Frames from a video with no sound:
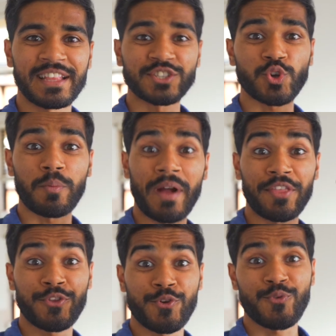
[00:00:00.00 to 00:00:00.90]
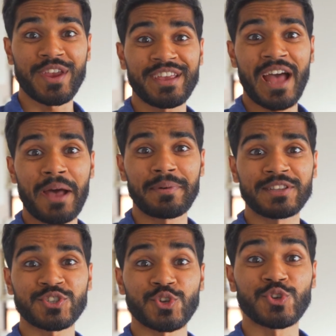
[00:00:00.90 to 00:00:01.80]
Let's talk about three
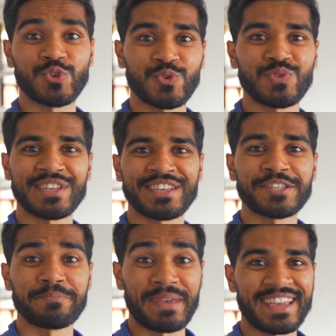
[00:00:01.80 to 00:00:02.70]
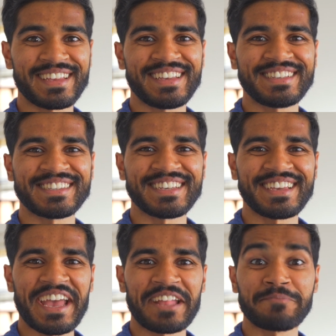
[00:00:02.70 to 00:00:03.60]
habits you need to make it
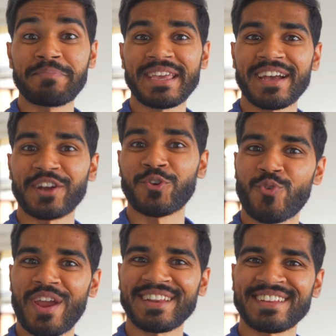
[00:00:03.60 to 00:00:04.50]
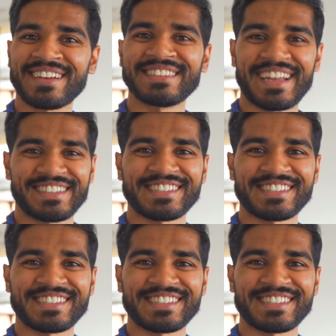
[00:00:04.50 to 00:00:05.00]
easy and be a great data